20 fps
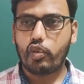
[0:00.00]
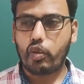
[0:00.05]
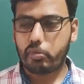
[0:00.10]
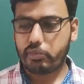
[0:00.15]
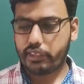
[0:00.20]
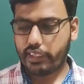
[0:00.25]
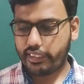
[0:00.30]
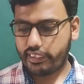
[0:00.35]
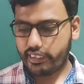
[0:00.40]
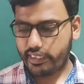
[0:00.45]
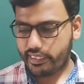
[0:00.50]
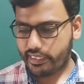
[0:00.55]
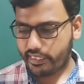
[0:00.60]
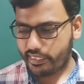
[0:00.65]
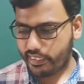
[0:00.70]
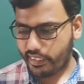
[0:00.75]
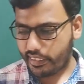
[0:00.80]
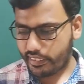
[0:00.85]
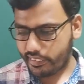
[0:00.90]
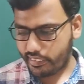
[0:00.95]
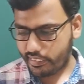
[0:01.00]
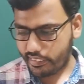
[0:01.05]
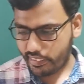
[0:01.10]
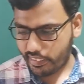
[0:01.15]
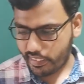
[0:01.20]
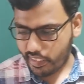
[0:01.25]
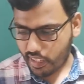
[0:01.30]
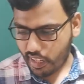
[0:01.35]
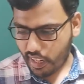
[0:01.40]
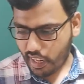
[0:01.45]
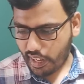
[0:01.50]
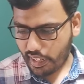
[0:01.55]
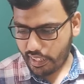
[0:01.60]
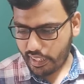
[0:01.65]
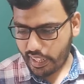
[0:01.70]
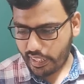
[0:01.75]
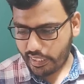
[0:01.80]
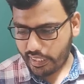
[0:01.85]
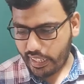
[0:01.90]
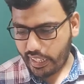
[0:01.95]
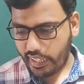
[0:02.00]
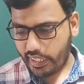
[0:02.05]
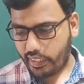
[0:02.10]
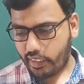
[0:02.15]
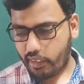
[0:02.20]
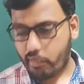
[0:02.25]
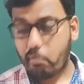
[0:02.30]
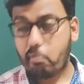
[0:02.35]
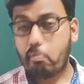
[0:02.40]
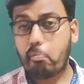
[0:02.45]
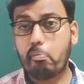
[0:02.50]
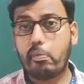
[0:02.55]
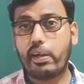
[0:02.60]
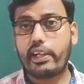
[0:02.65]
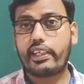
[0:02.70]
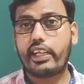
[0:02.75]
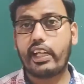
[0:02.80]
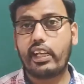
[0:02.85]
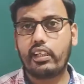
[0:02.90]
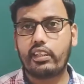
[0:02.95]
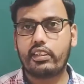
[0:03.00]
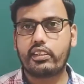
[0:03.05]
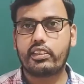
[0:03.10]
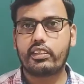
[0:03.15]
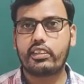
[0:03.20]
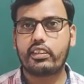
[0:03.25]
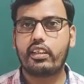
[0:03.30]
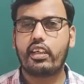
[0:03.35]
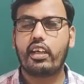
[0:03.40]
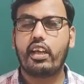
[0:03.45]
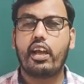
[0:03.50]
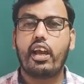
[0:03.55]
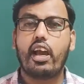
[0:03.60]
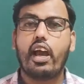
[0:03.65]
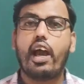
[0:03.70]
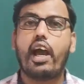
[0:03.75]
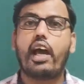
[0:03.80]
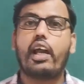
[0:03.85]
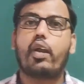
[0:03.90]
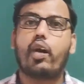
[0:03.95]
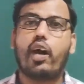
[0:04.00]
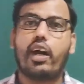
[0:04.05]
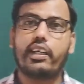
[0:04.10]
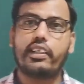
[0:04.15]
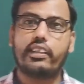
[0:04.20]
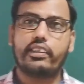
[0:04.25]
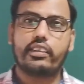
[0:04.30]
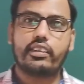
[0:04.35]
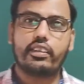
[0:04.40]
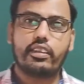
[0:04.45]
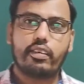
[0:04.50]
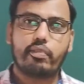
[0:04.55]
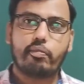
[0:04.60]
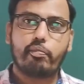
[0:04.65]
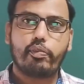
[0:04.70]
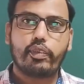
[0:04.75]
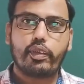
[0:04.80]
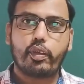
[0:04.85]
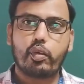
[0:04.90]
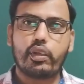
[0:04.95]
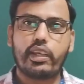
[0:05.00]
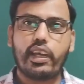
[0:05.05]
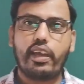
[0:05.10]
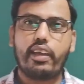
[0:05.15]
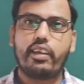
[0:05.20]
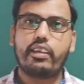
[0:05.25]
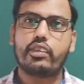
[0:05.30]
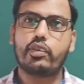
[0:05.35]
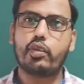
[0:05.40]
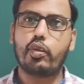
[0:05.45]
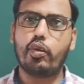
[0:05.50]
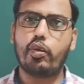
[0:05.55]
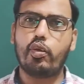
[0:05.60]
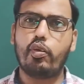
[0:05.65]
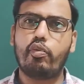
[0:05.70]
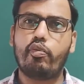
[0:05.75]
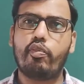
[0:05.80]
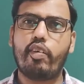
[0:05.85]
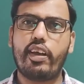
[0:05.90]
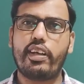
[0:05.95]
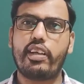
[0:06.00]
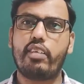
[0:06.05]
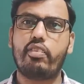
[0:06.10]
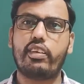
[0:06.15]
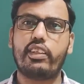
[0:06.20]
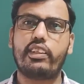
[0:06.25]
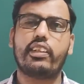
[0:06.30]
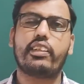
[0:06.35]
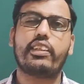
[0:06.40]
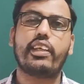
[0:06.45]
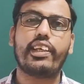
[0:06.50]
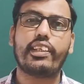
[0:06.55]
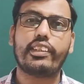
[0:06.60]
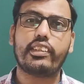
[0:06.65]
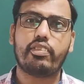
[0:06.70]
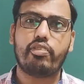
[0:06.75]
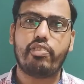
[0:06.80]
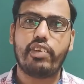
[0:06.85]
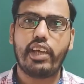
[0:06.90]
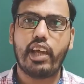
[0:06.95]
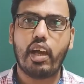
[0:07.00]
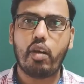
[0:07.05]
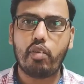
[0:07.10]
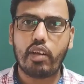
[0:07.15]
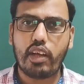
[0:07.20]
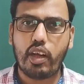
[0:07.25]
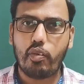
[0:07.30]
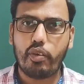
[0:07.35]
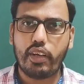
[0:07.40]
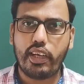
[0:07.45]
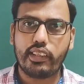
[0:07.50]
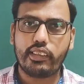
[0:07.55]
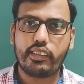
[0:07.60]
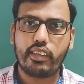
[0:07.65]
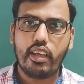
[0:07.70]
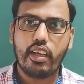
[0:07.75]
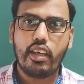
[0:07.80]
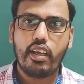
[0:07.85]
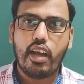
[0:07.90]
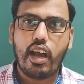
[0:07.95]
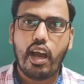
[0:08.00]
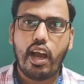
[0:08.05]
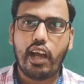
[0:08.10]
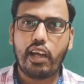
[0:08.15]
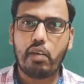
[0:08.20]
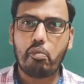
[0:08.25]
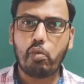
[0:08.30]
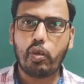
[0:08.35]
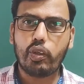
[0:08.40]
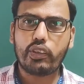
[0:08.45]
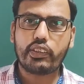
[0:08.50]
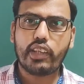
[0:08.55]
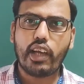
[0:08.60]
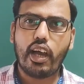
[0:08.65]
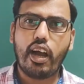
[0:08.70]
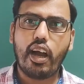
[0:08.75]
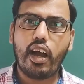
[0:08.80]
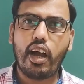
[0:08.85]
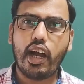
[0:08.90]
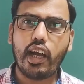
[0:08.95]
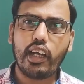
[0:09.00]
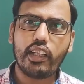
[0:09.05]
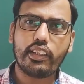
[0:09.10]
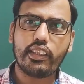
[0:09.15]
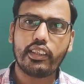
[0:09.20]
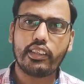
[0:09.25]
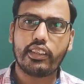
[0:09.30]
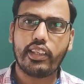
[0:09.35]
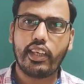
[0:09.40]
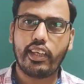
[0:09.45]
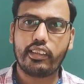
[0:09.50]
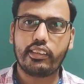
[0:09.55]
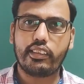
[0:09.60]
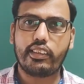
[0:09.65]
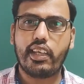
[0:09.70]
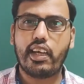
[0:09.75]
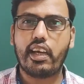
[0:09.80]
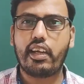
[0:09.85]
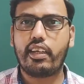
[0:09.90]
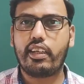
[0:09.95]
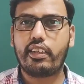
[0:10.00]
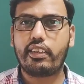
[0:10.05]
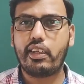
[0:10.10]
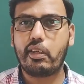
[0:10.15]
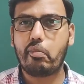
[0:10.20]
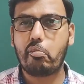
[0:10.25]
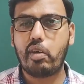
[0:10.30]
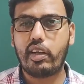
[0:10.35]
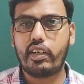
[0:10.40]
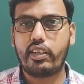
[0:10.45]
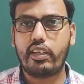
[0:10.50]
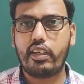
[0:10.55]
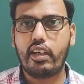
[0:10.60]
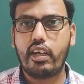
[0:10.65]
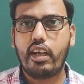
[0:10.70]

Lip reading: and detergents, and again metals, alloys. Okay, so whatever the things we have around us, almost all the things, they are nothing but